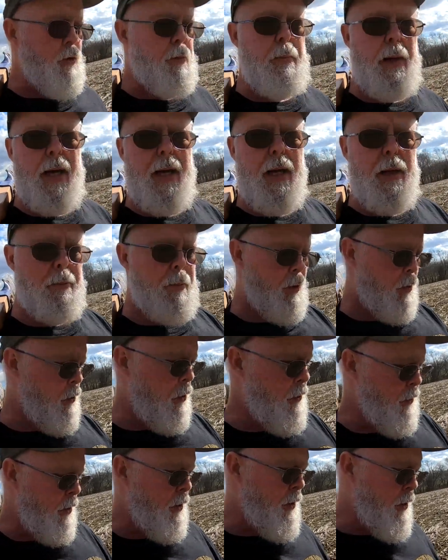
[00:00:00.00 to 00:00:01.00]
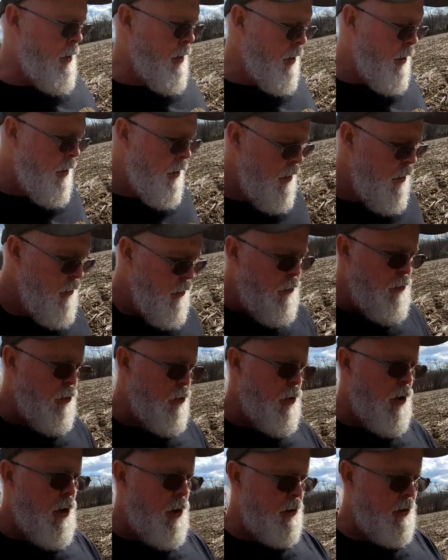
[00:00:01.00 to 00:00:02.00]
mapped or do the
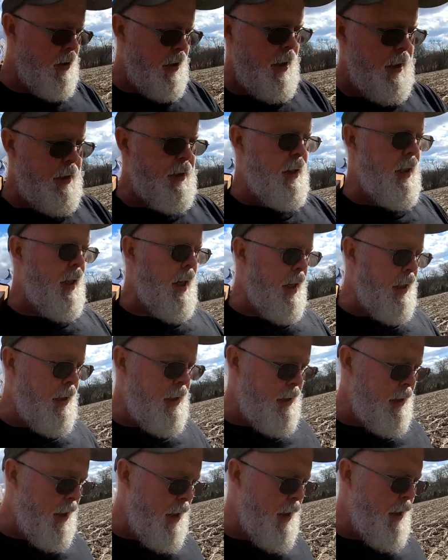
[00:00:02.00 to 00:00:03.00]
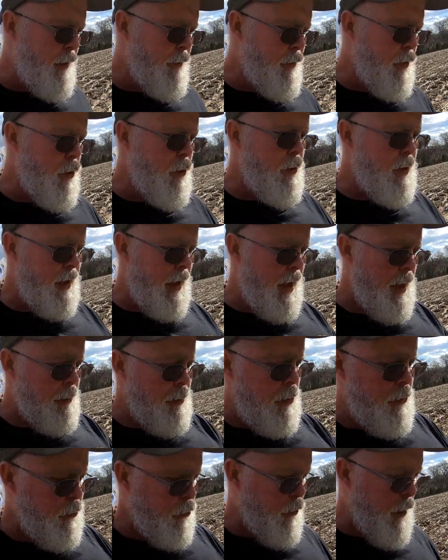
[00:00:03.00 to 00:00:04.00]
cross section. I just take a few
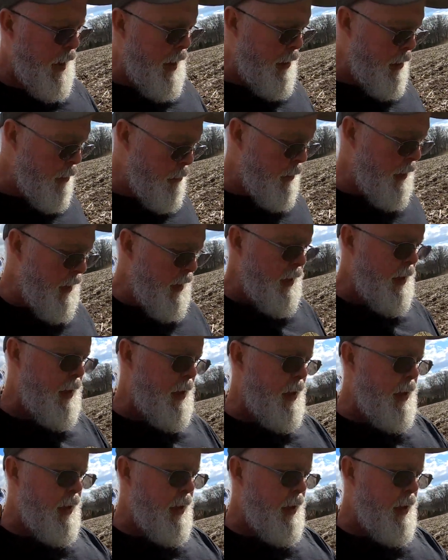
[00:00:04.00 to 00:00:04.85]
samples randomly,